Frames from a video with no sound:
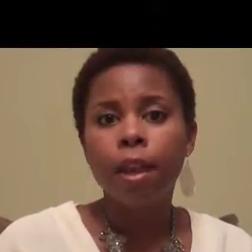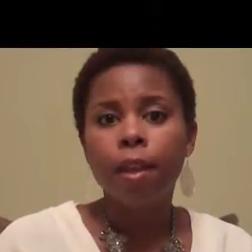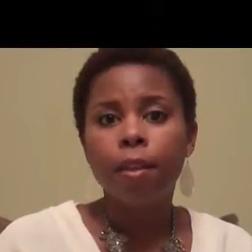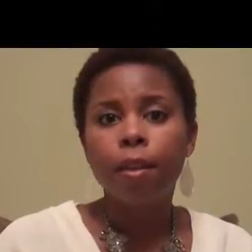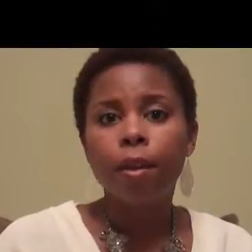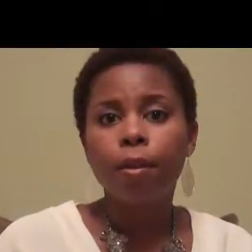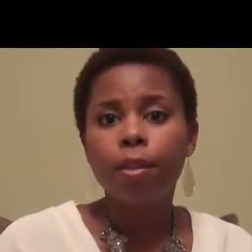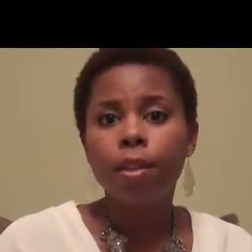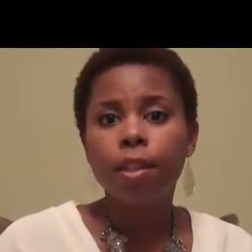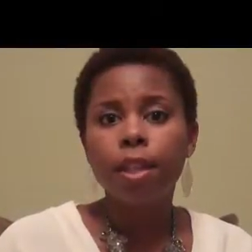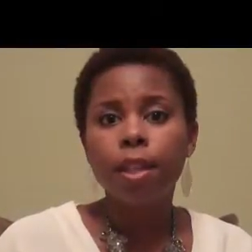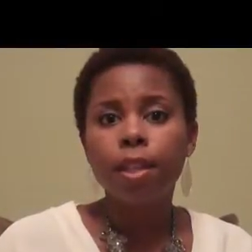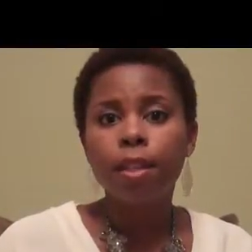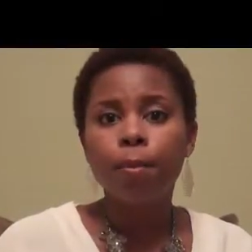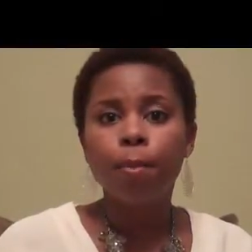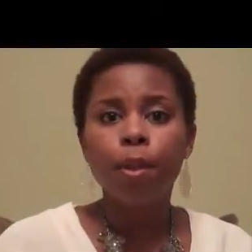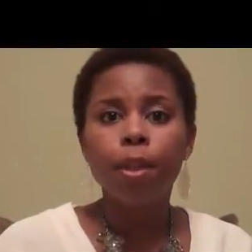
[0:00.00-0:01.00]
There are
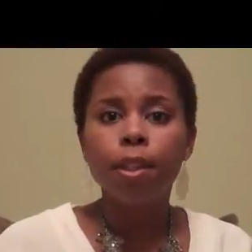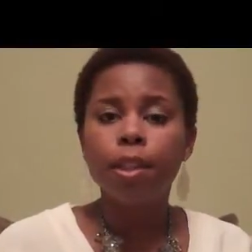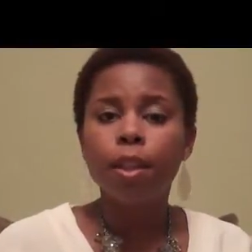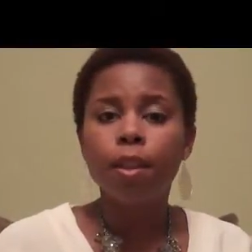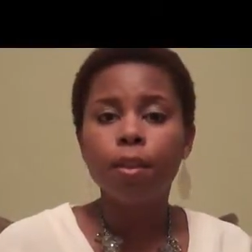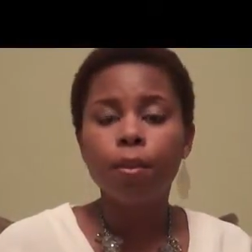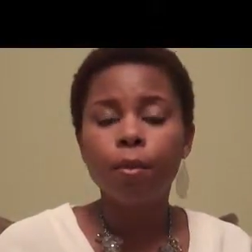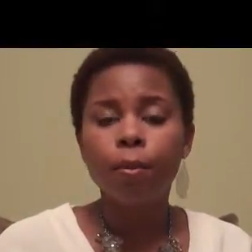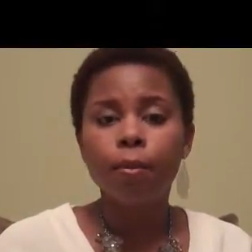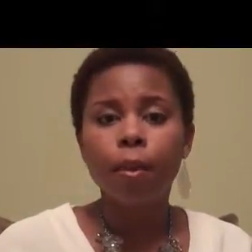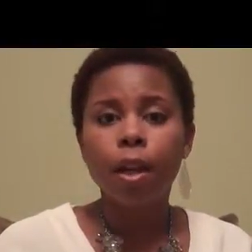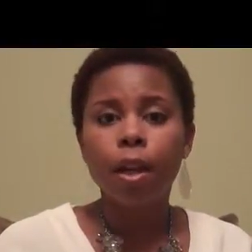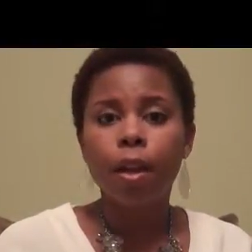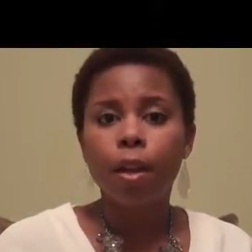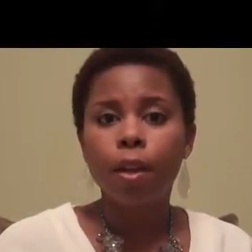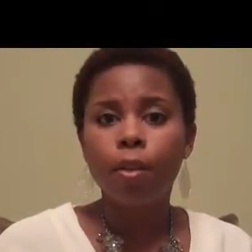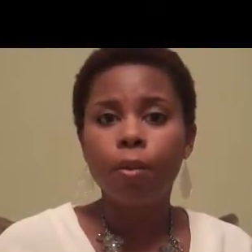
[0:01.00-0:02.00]
6 books in the
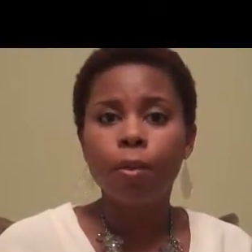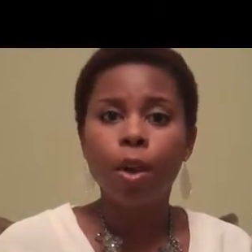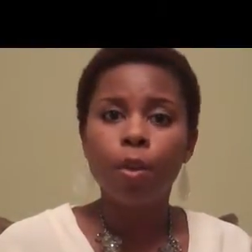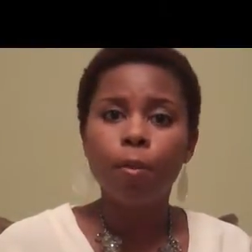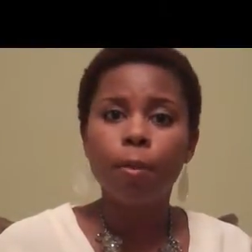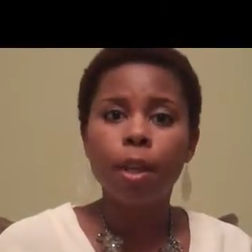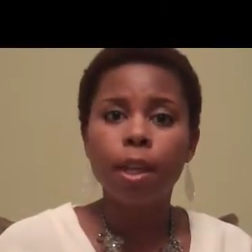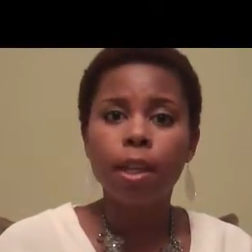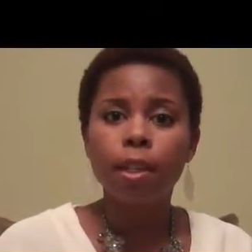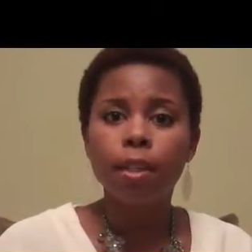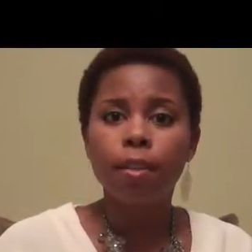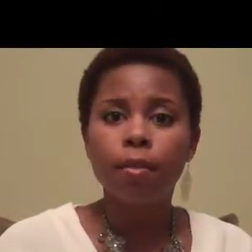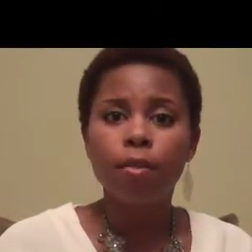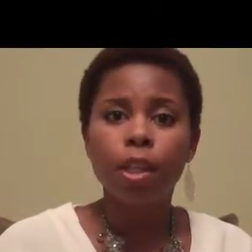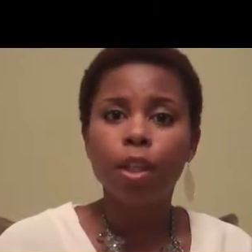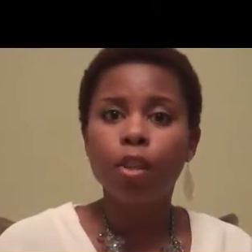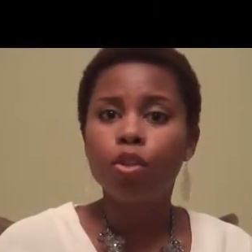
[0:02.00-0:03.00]
aerobics
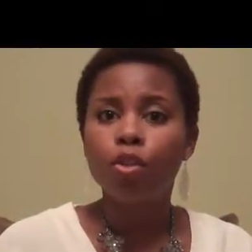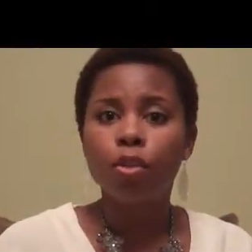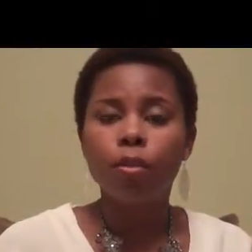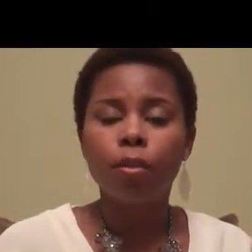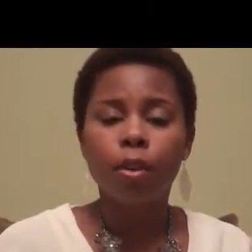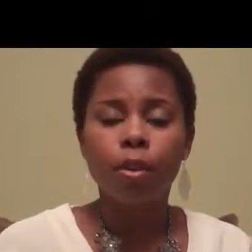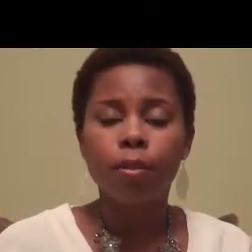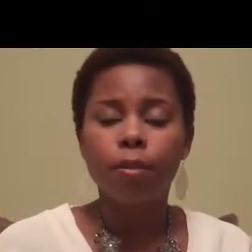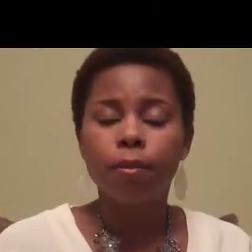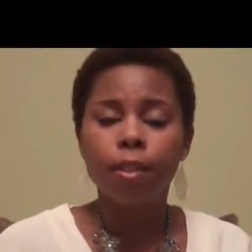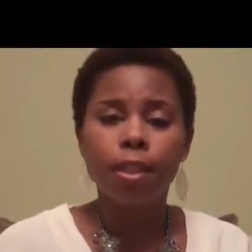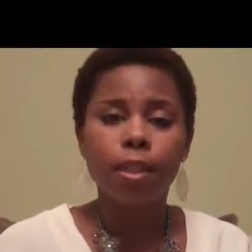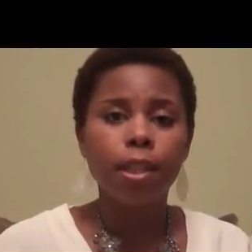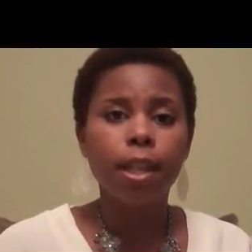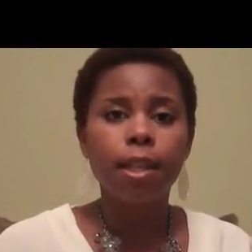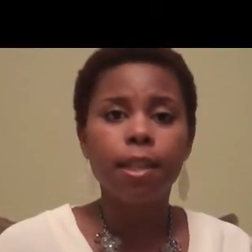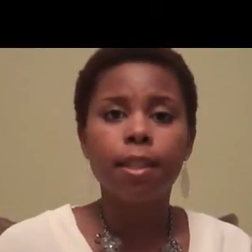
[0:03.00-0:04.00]
teacher, or
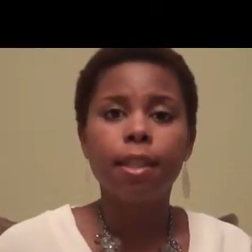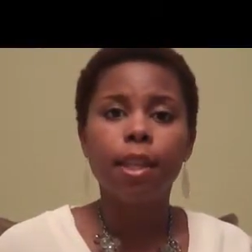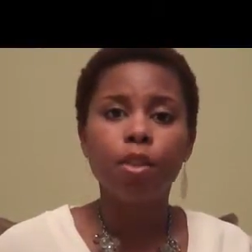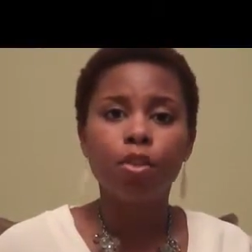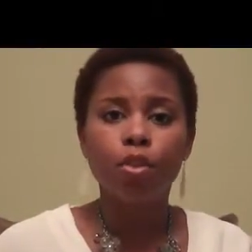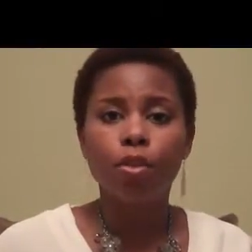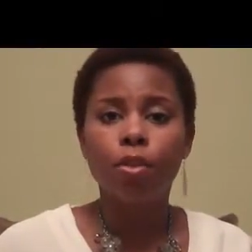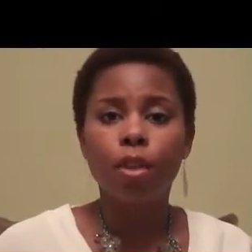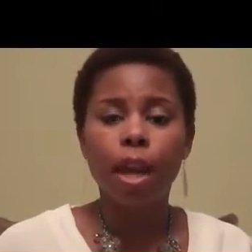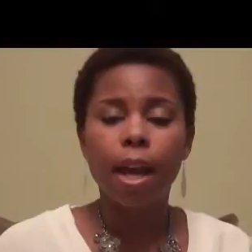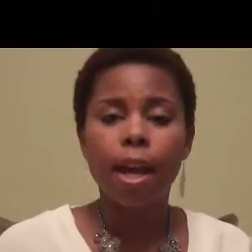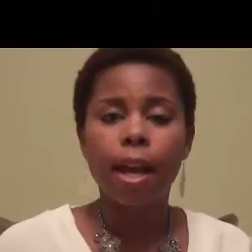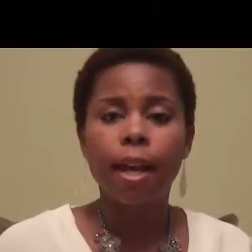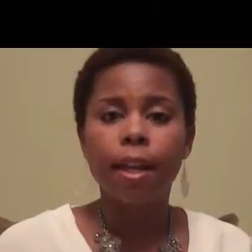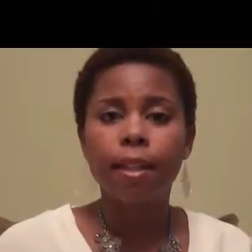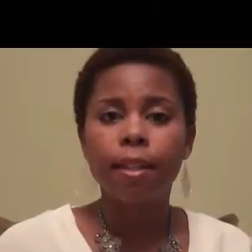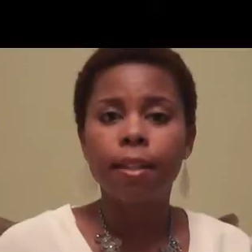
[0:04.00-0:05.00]
6 teacher
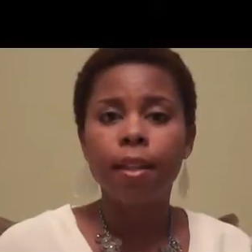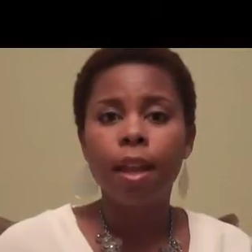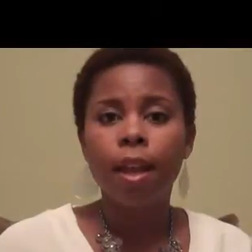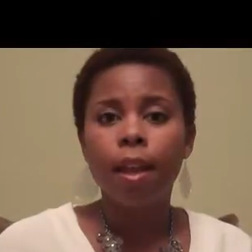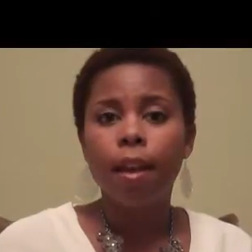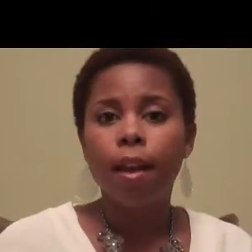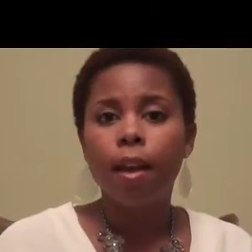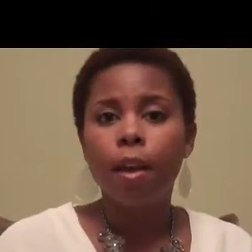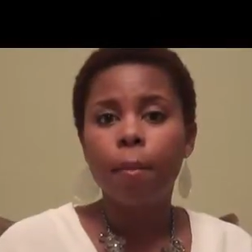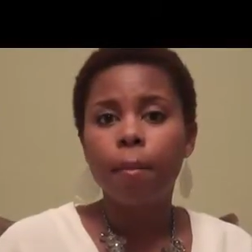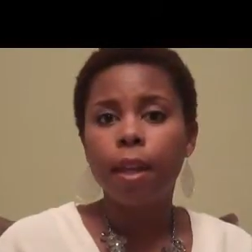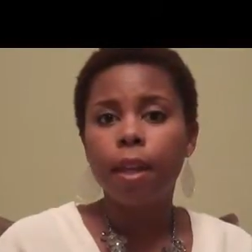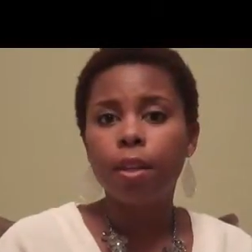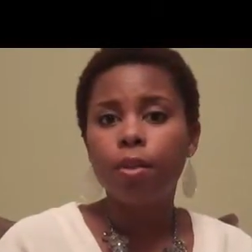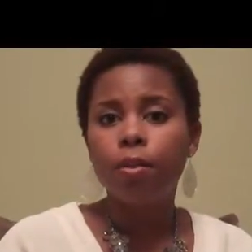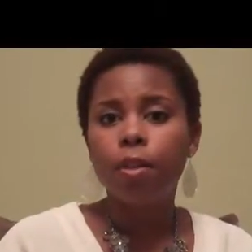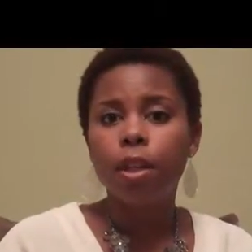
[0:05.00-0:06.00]
guides that
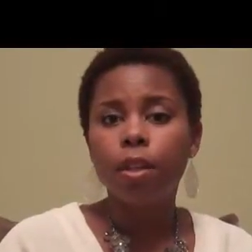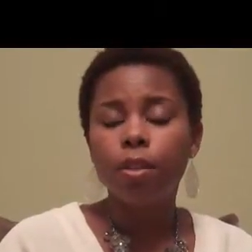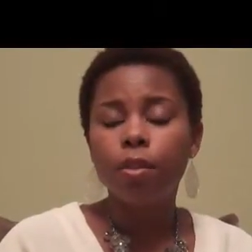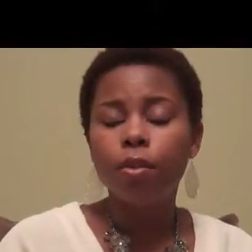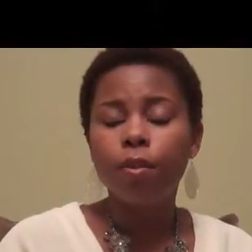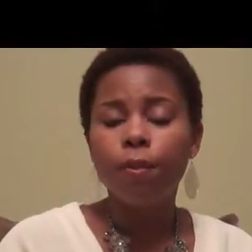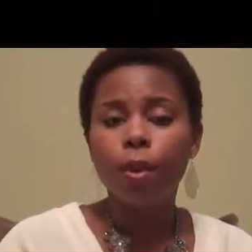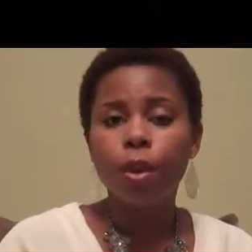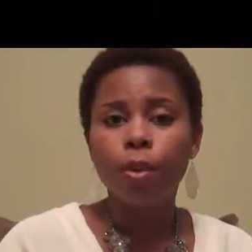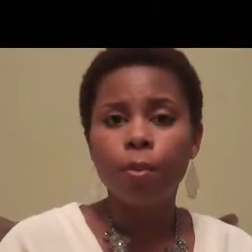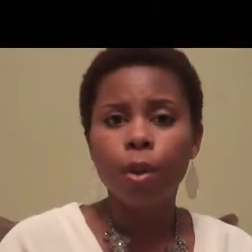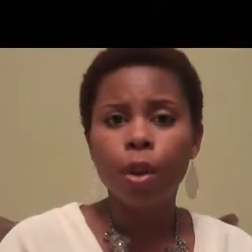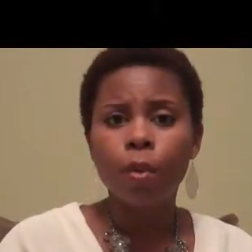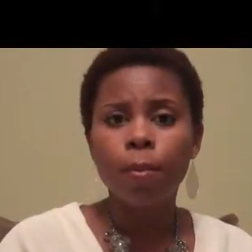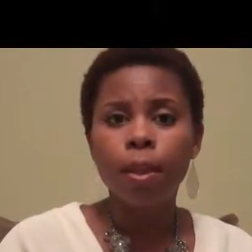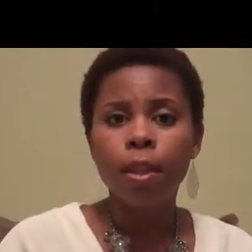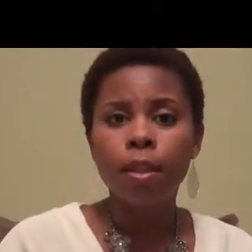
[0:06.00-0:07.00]
you can use for
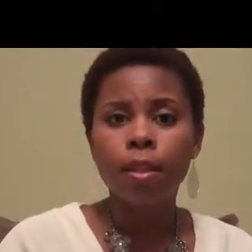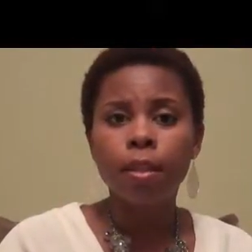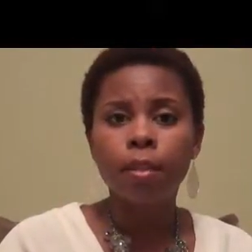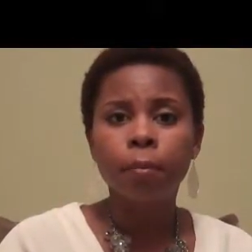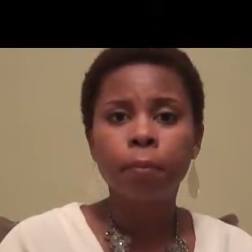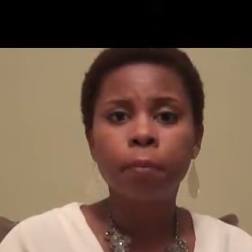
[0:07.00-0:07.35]
aerobics.